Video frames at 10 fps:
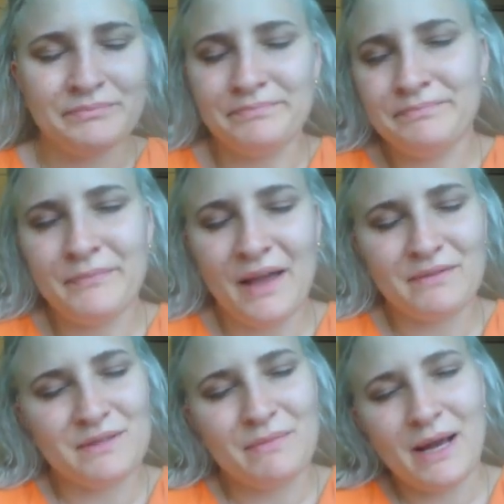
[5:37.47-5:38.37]
and have
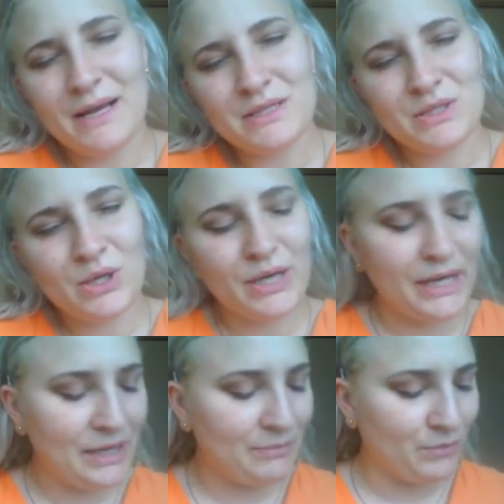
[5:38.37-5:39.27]
some ice
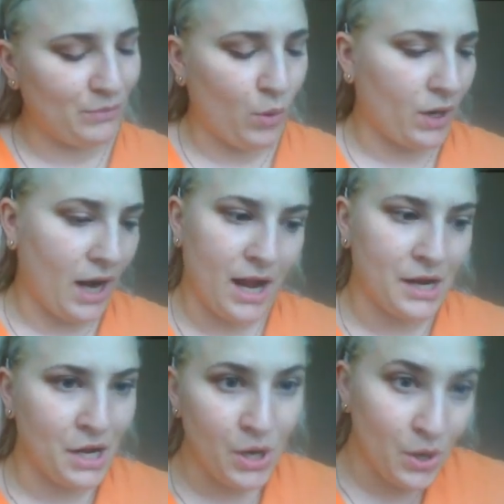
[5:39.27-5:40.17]
cream or hot
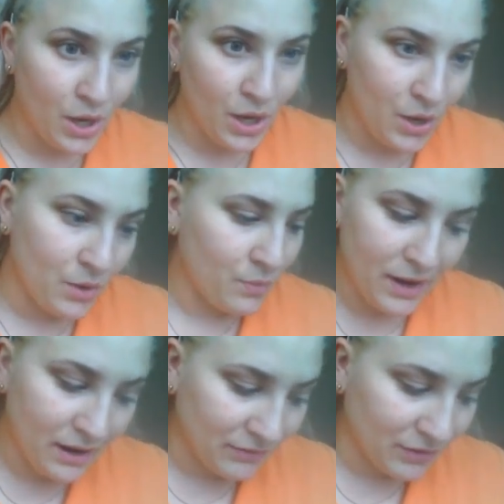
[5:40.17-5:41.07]
cocoa,
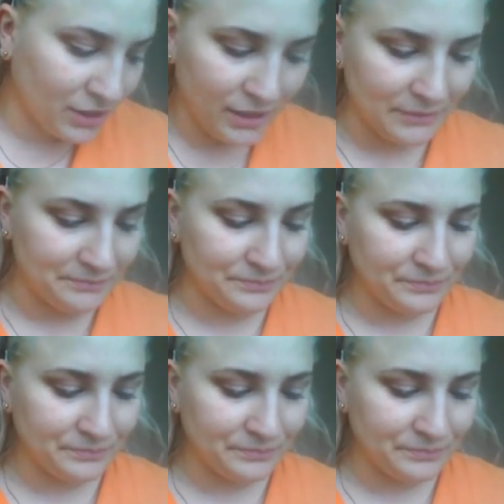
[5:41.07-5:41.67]
whatever, and